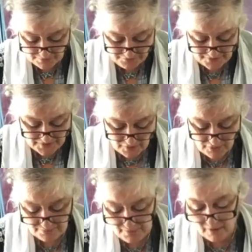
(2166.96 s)
The feathers
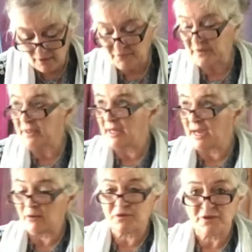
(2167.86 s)
on the
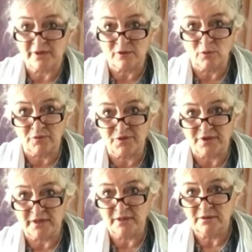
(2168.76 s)
outside are one
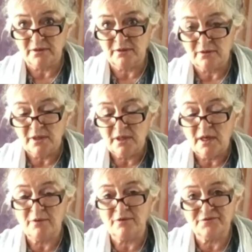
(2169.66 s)
thing.
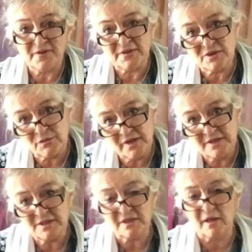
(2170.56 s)
The feathers on the
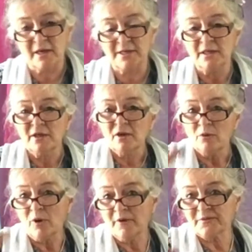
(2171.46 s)
inside,
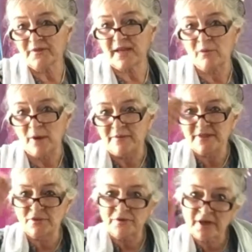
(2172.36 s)
after they get wet, they
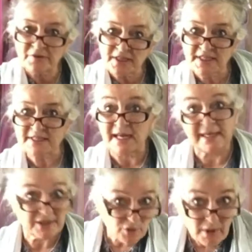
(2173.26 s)
sort of go
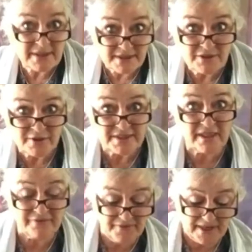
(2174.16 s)
ziggy-zaggy. It's quite an
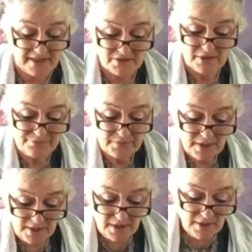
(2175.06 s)
interesting effect.
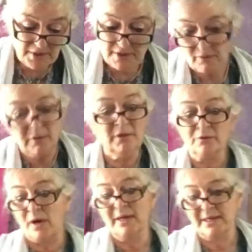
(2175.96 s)
So, all
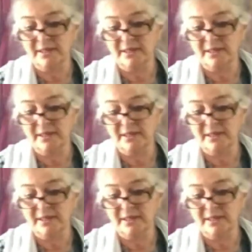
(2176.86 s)
right,